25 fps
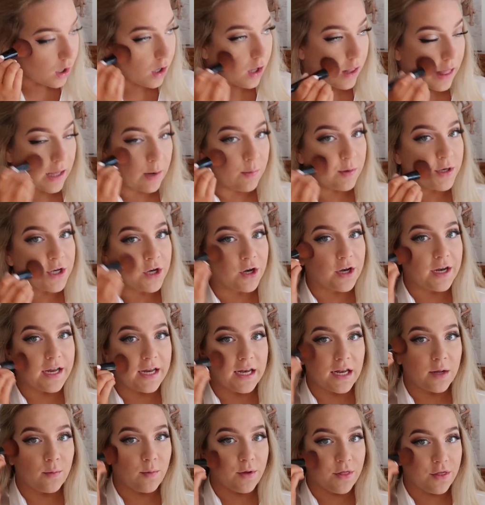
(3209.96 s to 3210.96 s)
like when you're
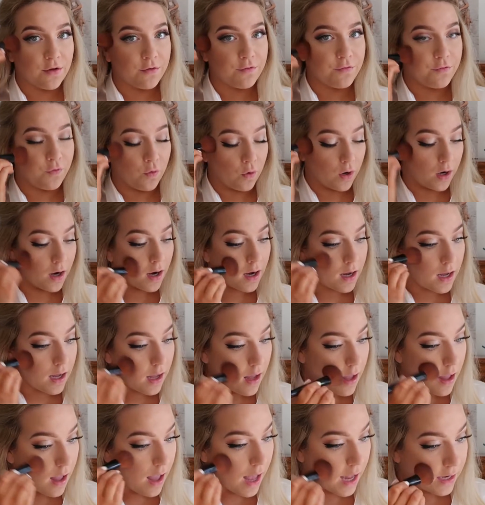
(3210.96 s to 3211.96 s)
eating with a fork
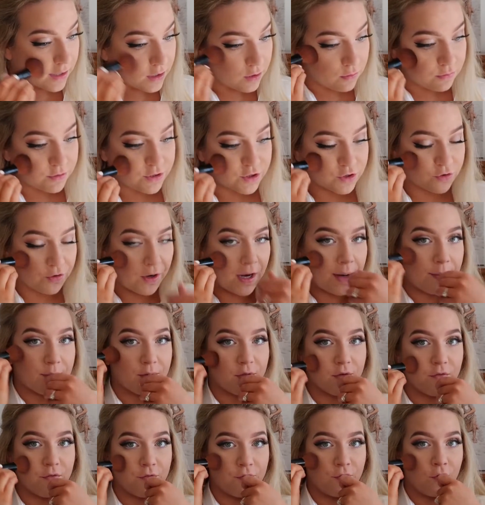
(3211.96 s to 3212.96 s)
and you
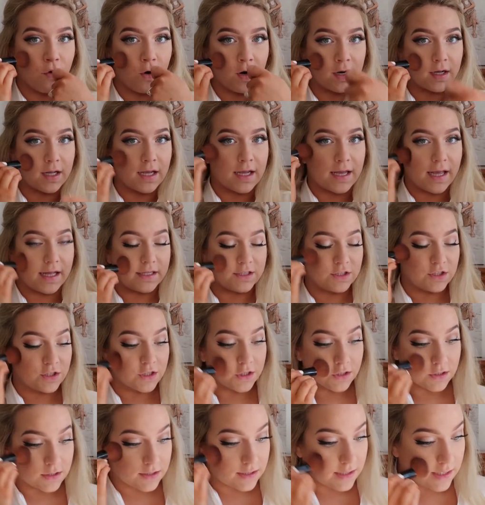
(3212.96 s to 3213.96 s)
scrape the fork
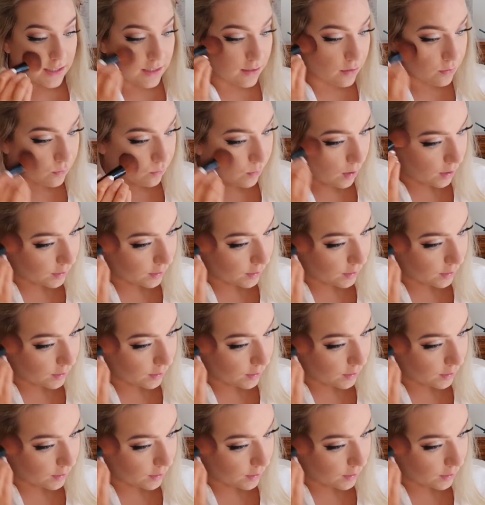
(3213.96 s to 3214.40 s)
against your teeth